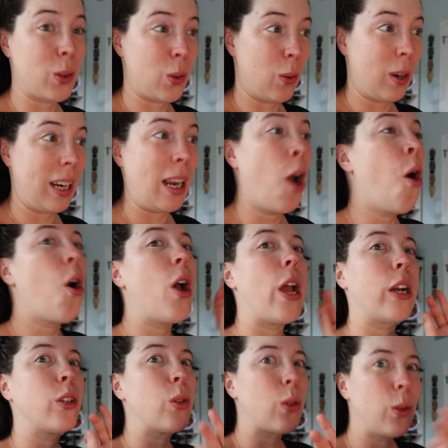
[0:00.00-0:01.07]
story.
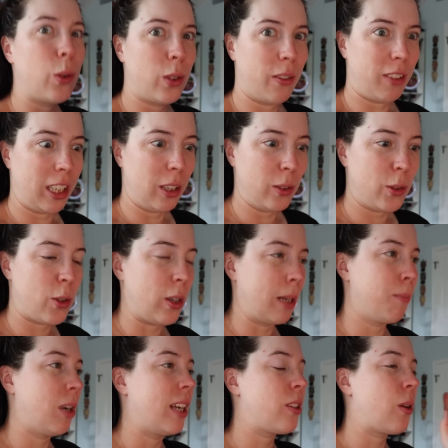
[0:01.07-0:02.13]
Exclusively on stream,
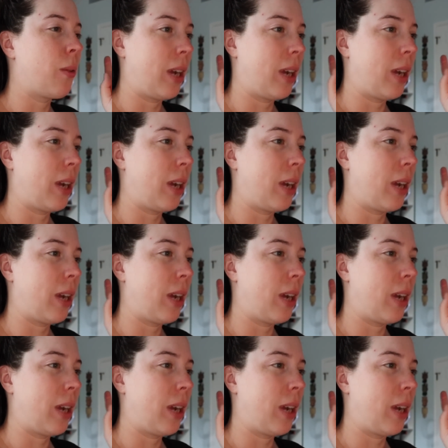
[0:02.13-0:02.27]
right?